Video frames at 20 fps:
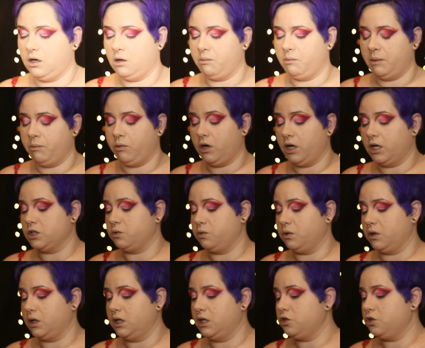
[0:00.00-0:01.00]
on my brush.
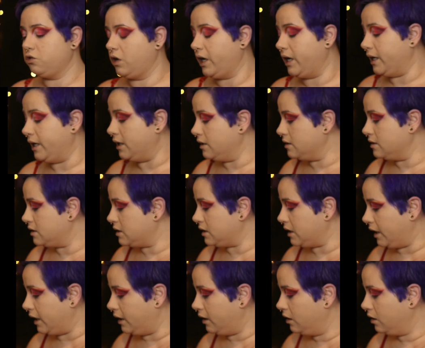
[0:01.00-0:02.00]
We're going to try it and
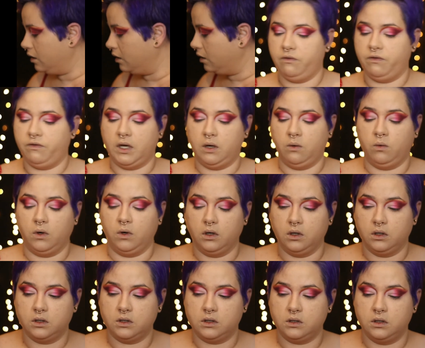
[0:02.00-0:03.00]
see if that
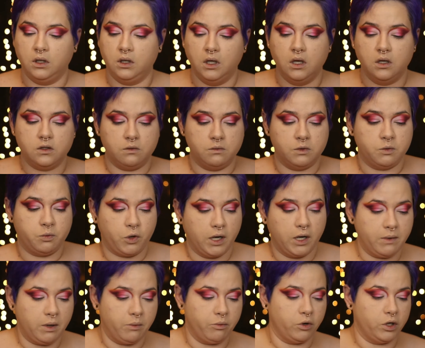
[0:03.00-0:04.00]
works. So I'm
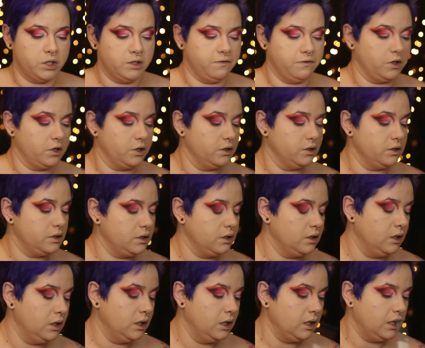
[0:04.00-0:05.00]
spraying my brush first,